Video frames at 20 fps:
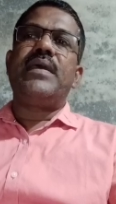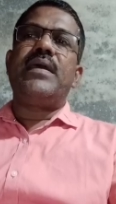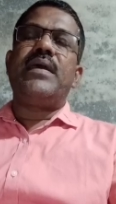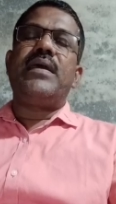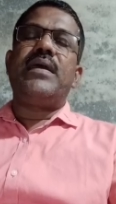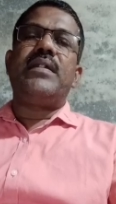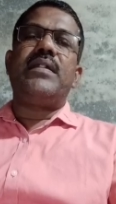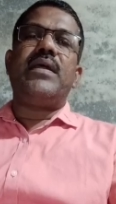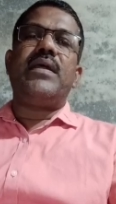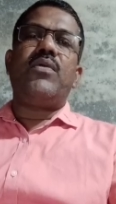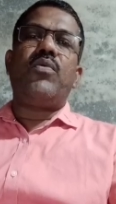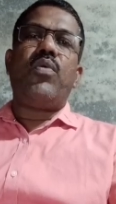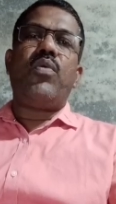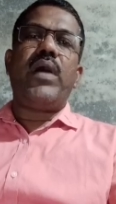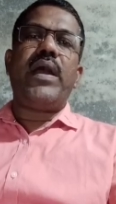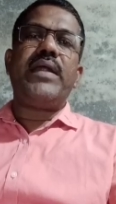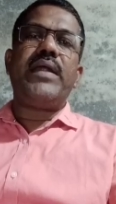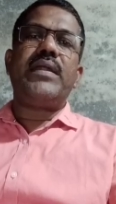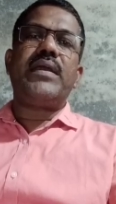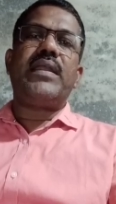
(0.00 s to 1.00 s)
Then
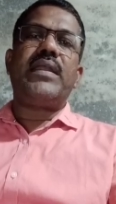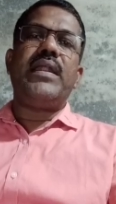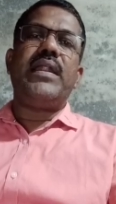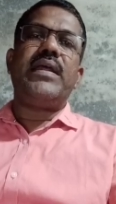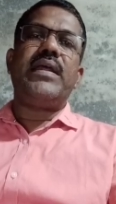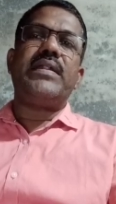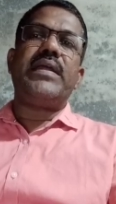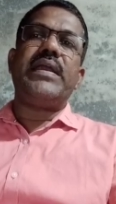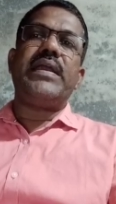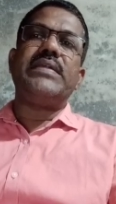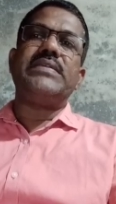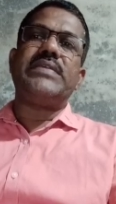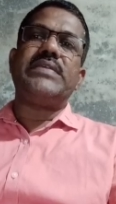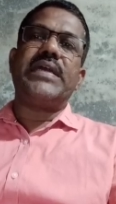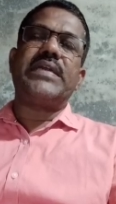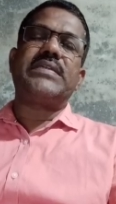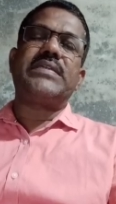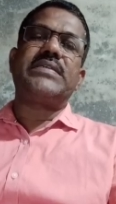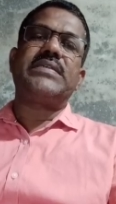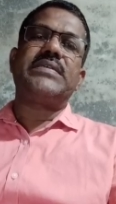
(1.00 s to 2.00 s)
why they killing the
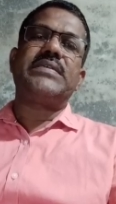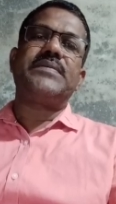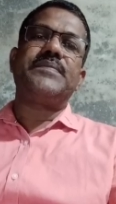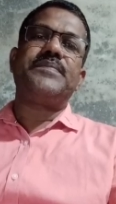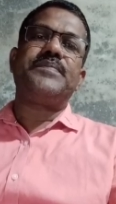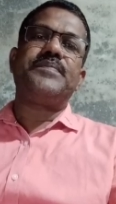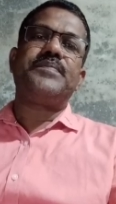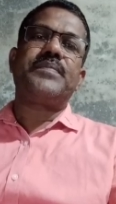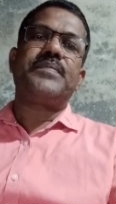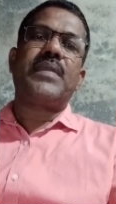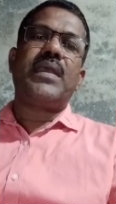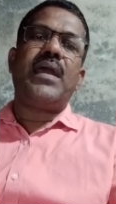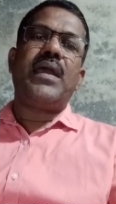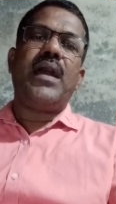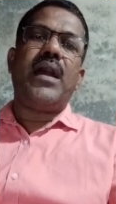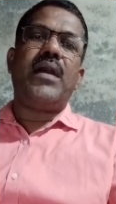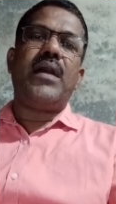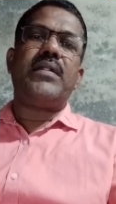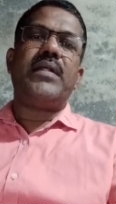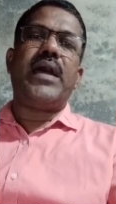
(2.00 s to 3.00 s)
insects?
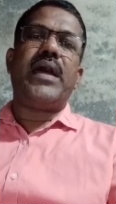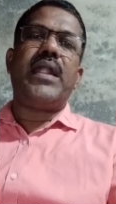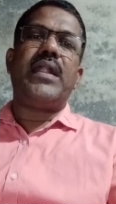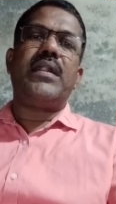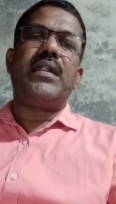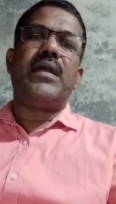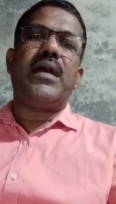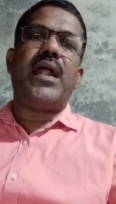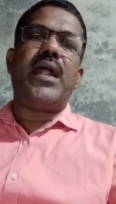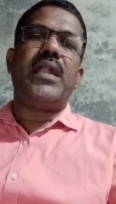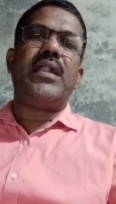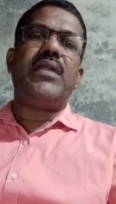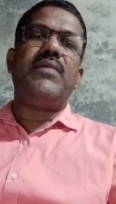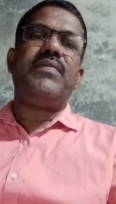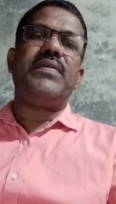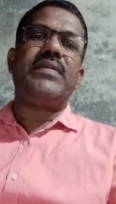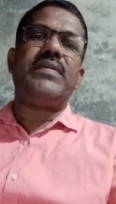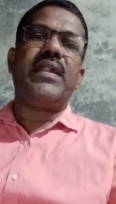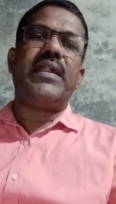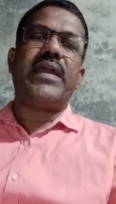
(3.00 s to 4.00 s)
Other
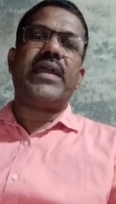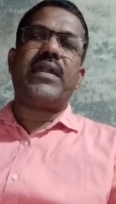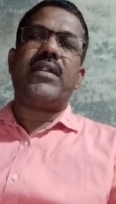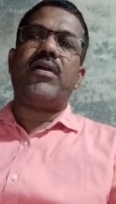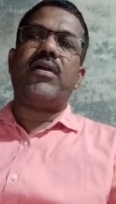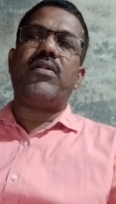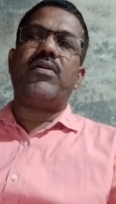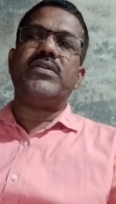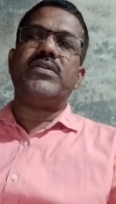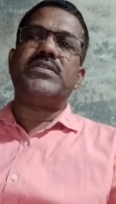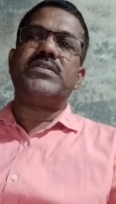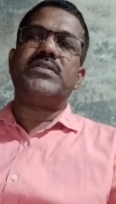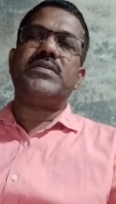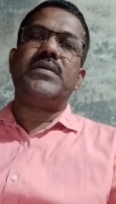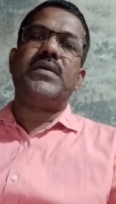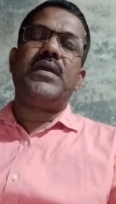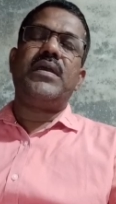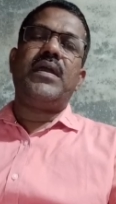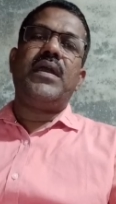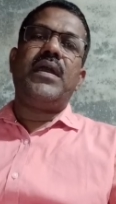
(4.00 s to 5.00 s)
artificial technology.
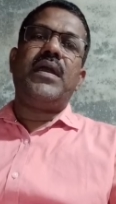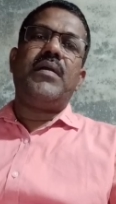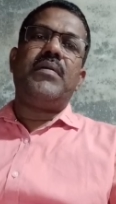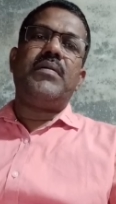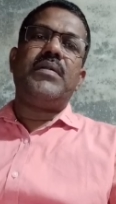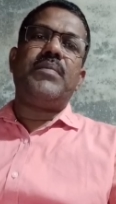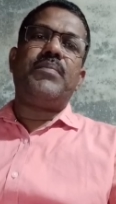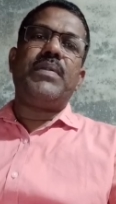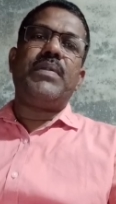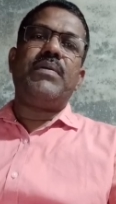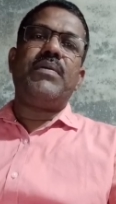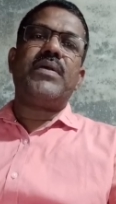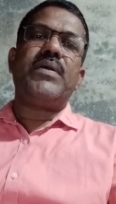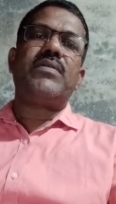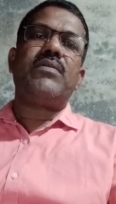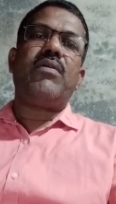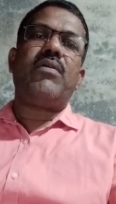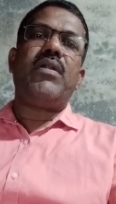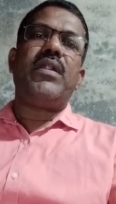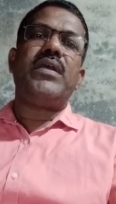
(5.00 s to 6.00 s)
The previous
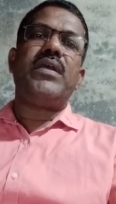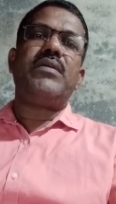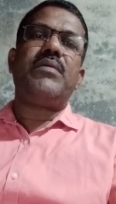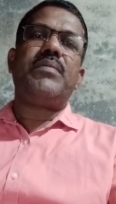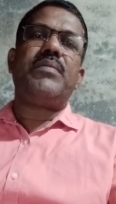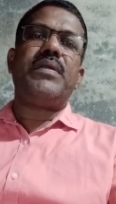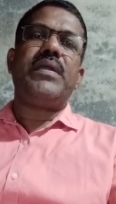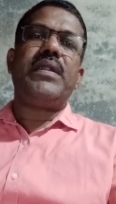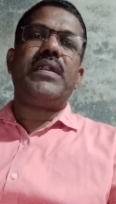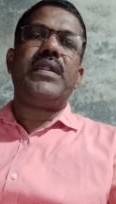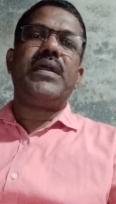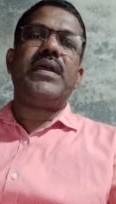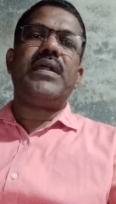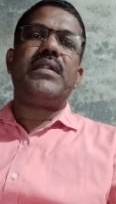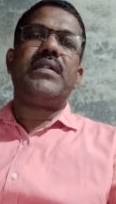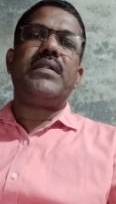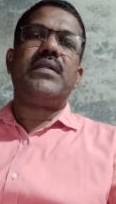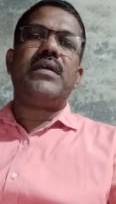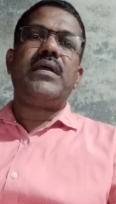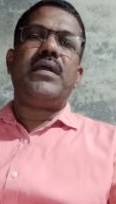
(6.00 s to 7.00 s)
knowledge of the Indian
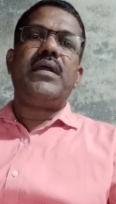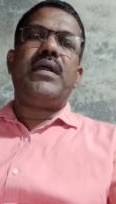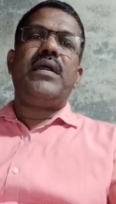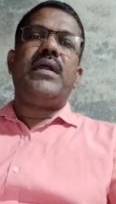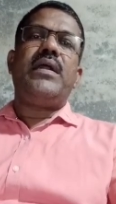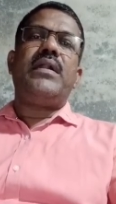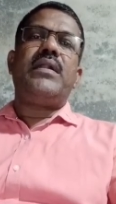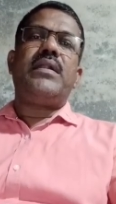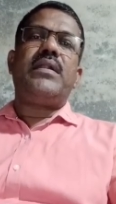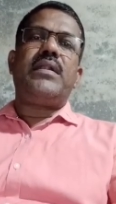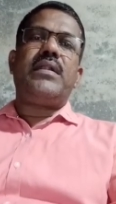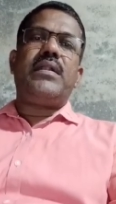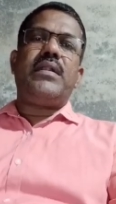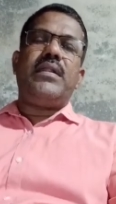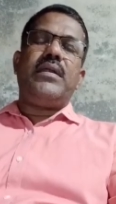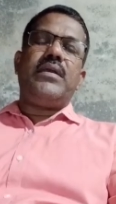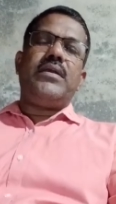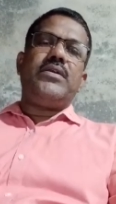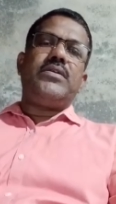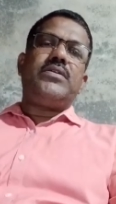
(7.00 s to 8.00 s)

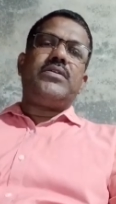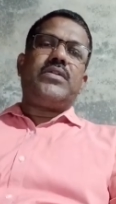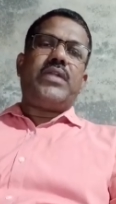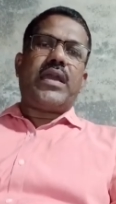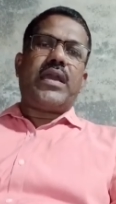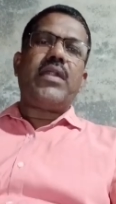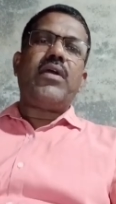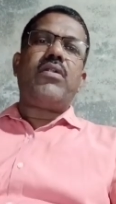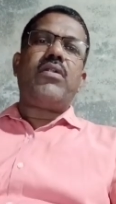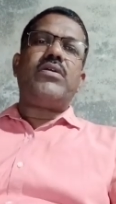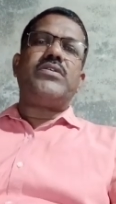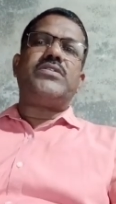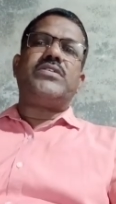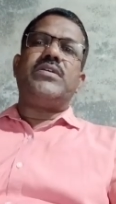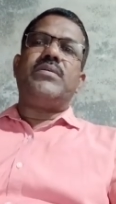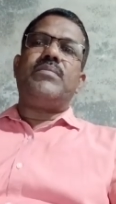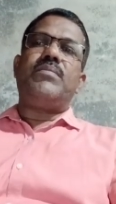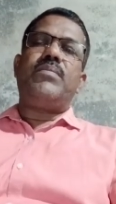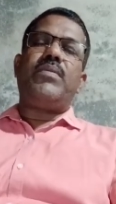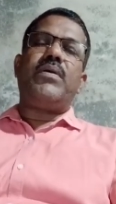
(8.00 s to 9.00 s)
is technology
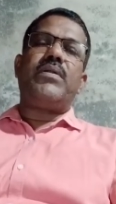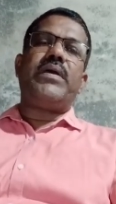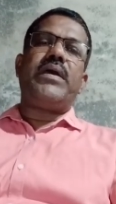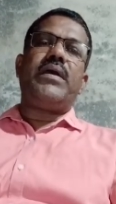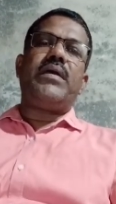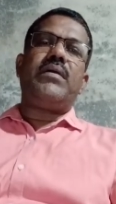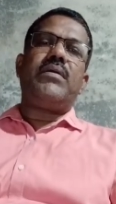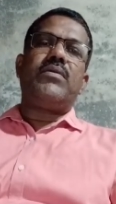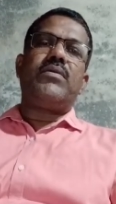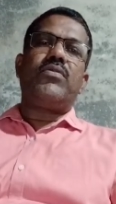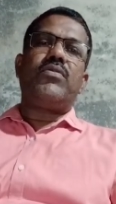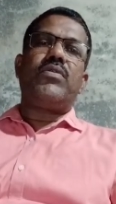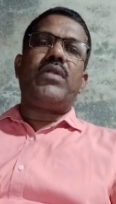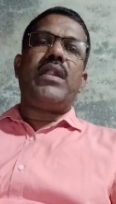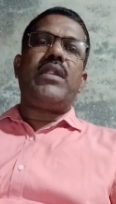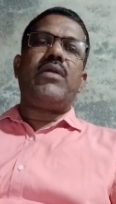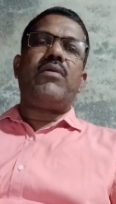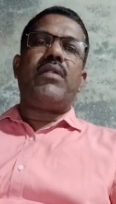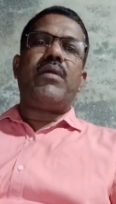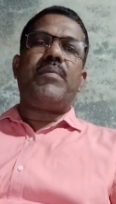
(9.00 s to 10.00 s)
for a rural
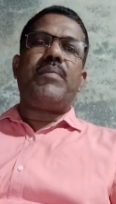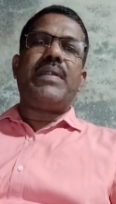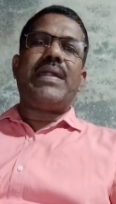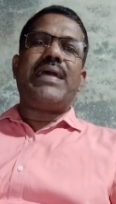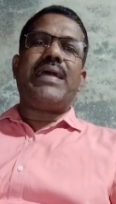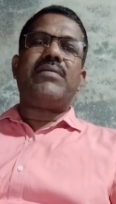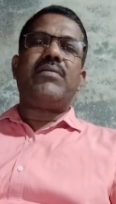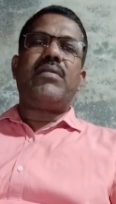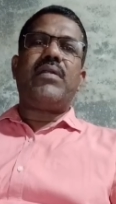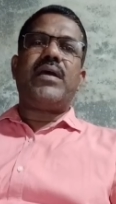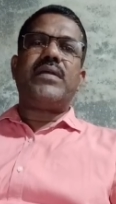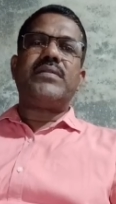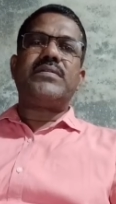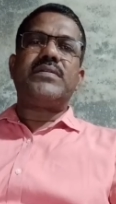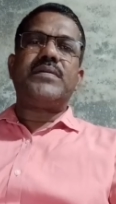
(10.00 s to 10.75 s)
development as well as